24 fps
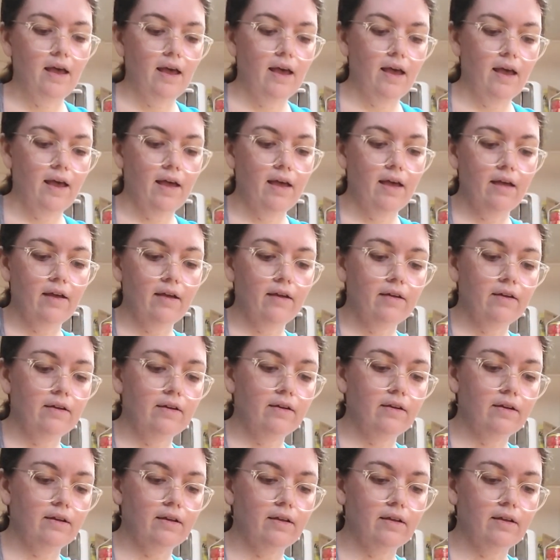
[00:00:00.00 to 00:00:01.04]

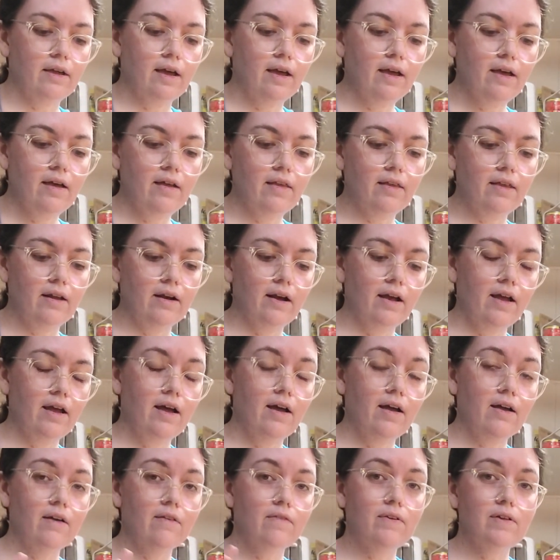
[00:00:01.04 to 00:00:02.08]
And yeah, then I
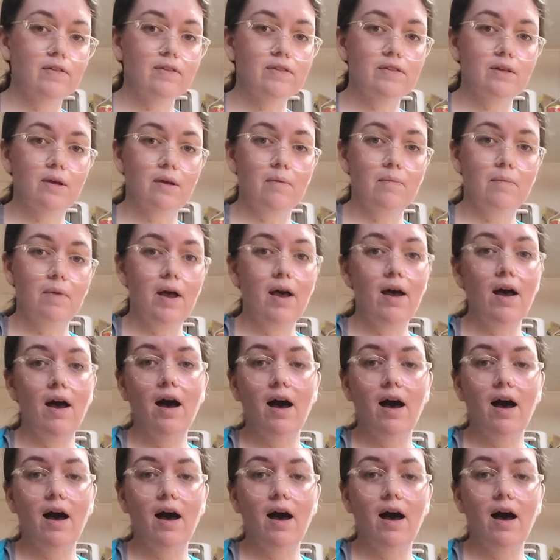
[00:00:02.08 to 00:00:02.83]
have some